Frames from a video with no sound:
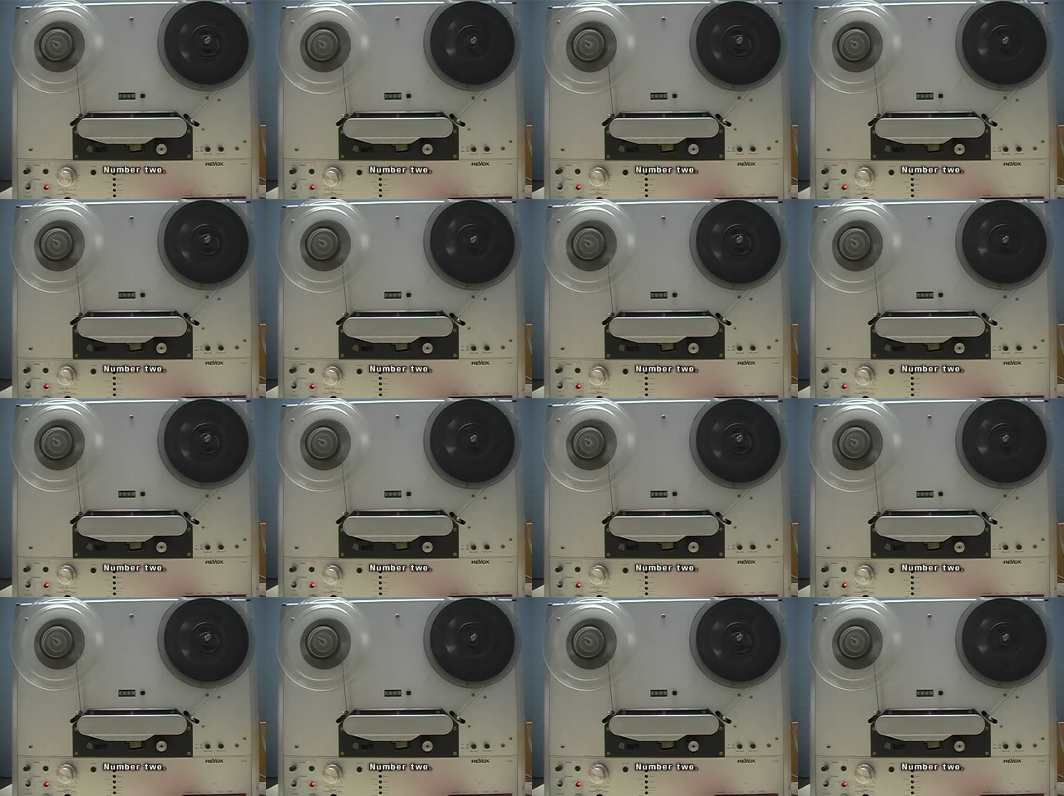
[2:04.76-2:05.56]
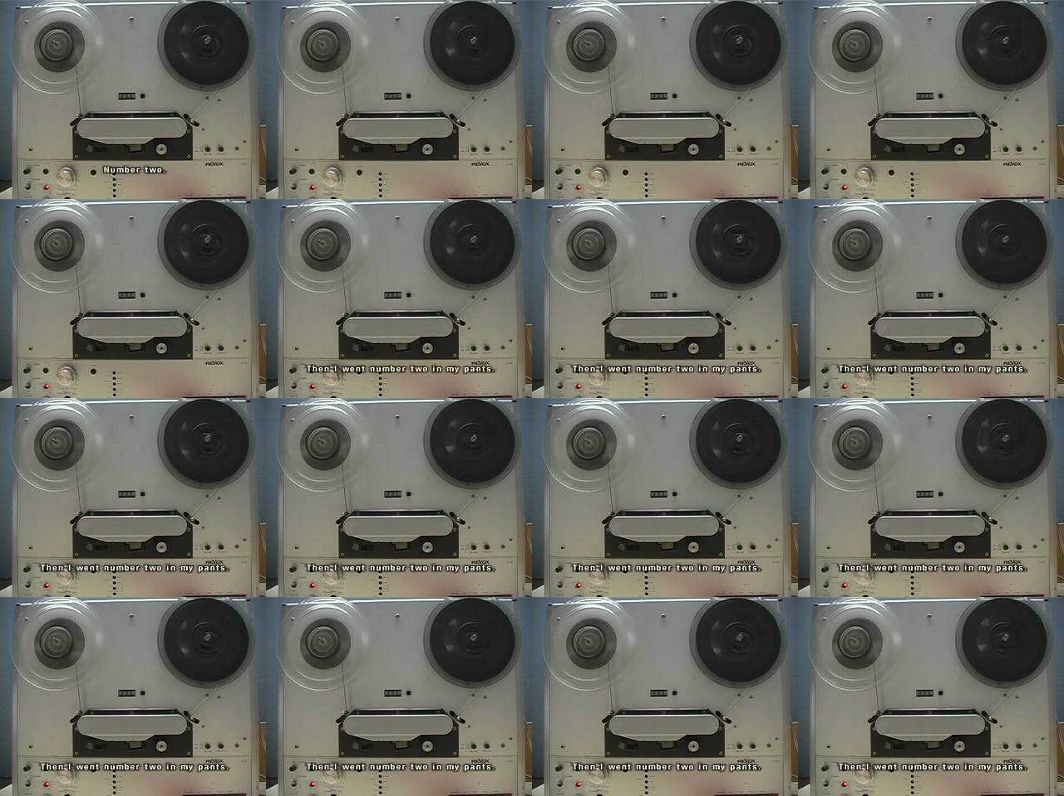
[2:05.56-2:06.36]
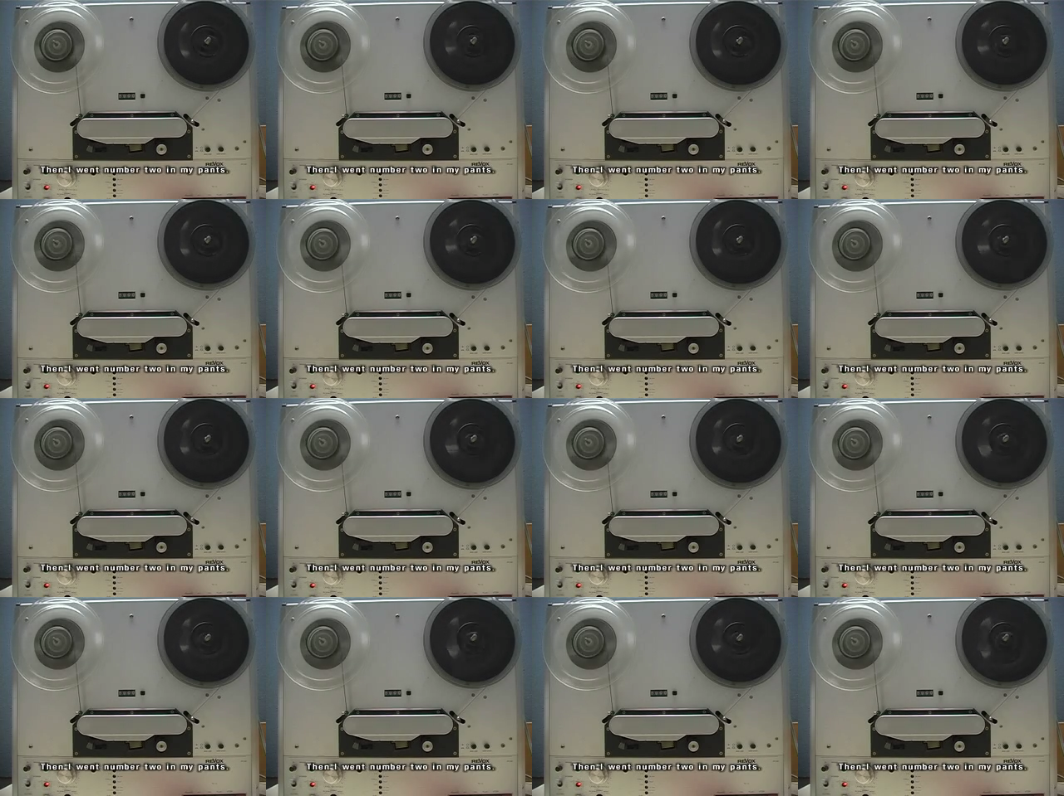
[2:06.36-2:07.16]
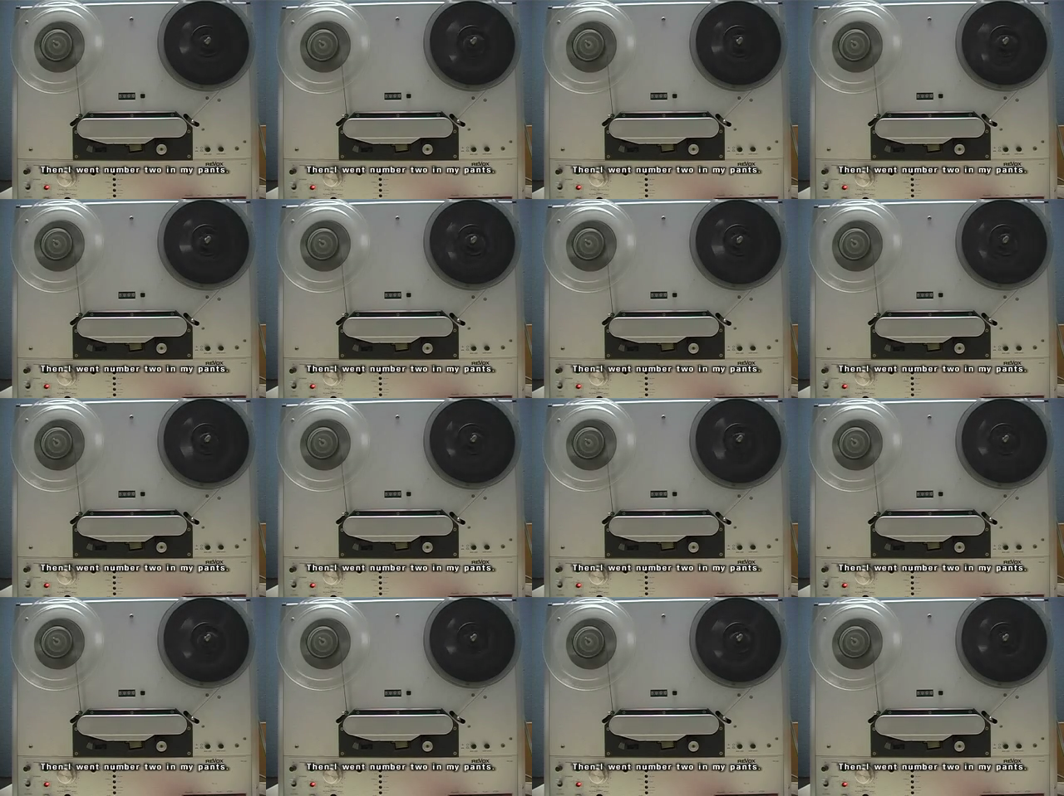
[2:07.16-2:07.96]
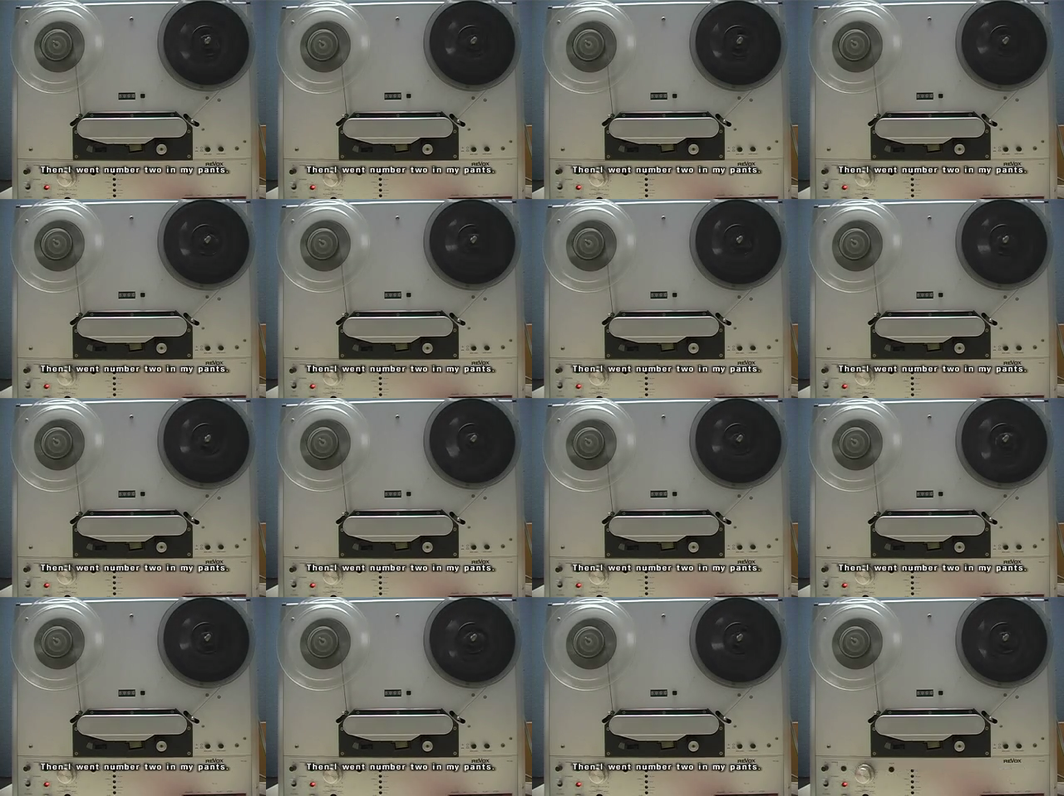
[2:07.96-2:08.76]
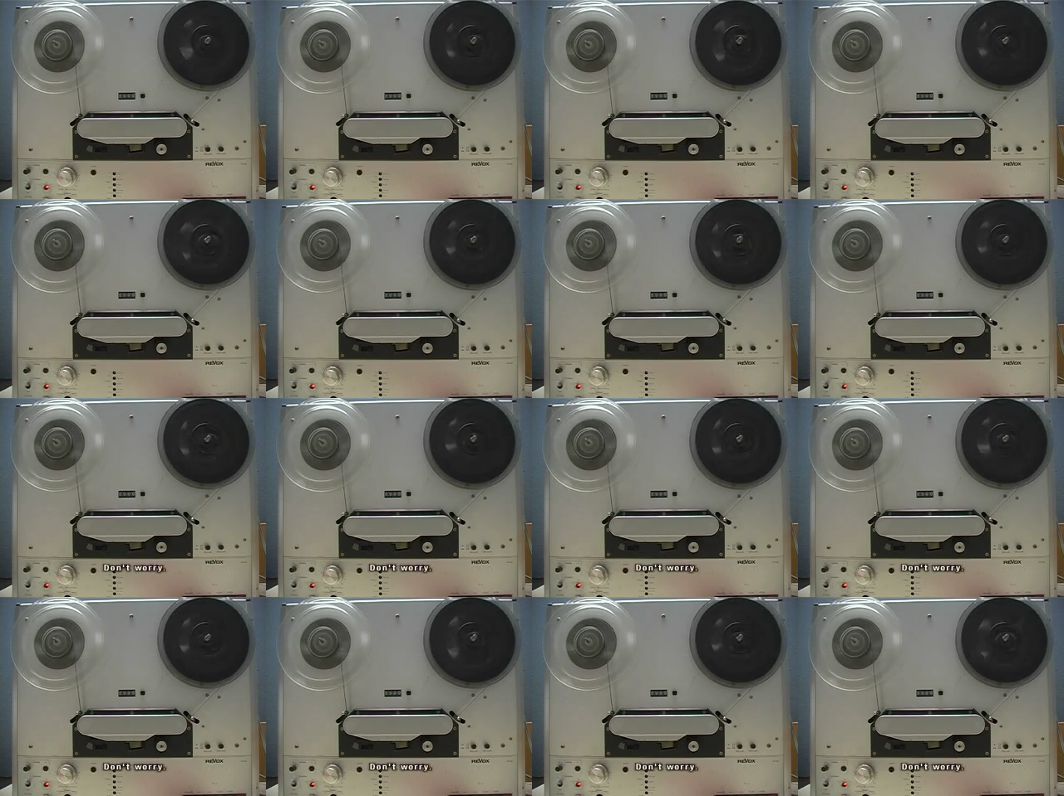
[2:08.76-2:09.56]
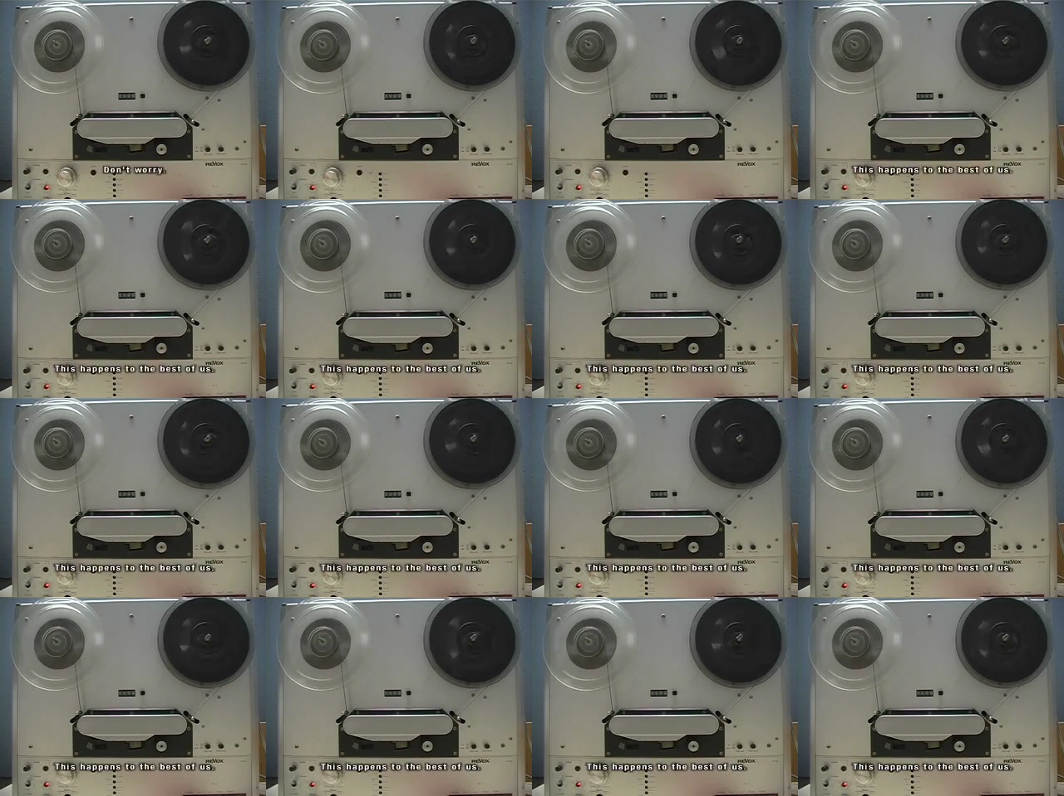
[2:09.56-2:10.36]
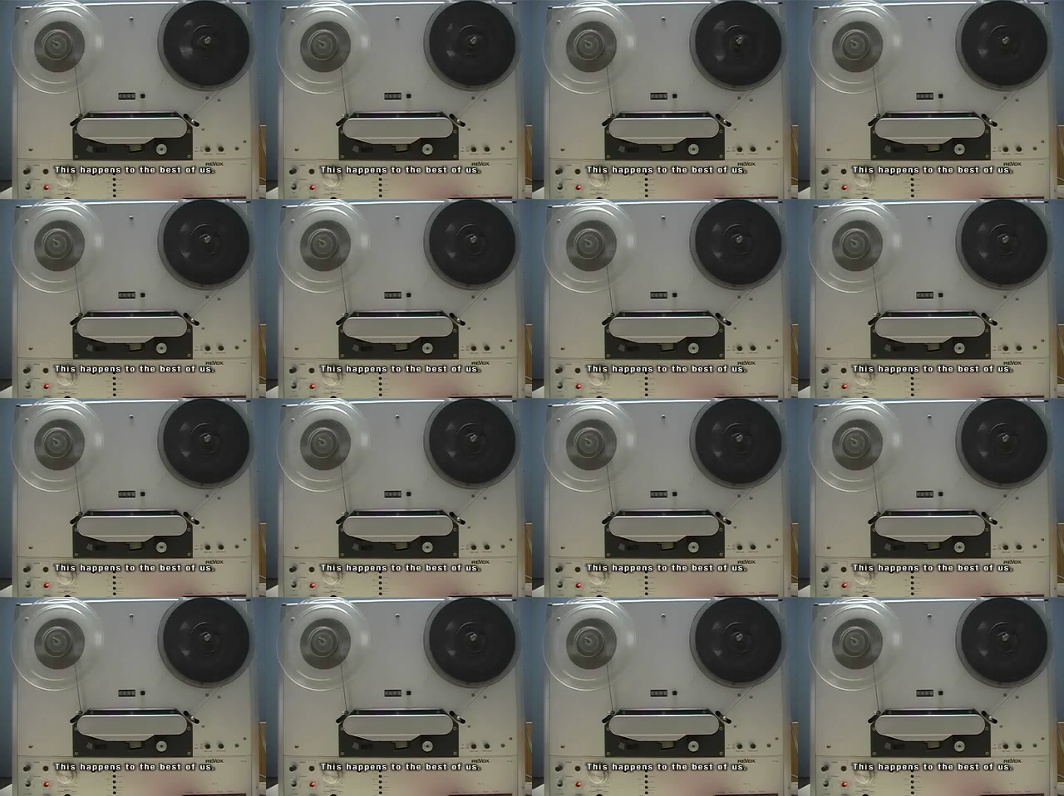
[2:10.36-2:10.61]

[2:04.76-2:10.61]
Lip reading: (no speaker visible)